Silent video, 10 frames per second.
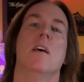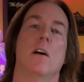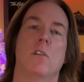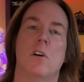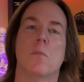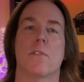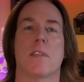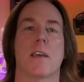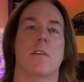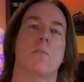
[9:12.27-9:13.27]
Along with
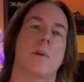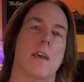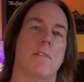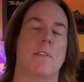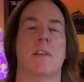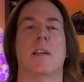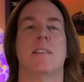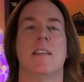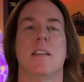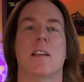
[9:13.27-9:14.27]
that, we have the
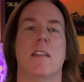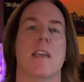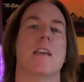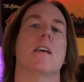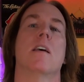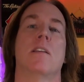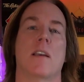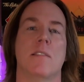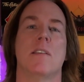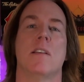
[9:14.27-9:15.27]
1998 and
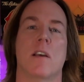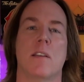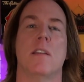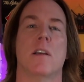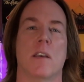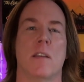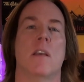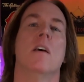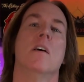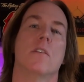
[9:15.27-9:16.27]
1999
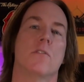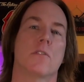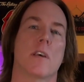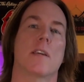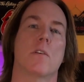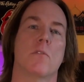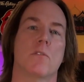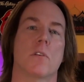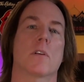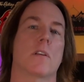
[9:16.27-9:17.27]
Psycho
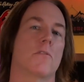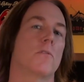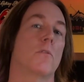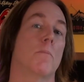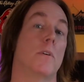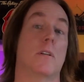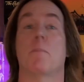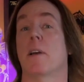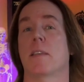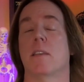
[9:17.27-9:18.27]
Circus Tour Book
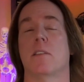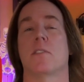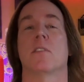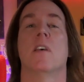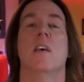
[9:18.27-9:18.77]
by Kiss.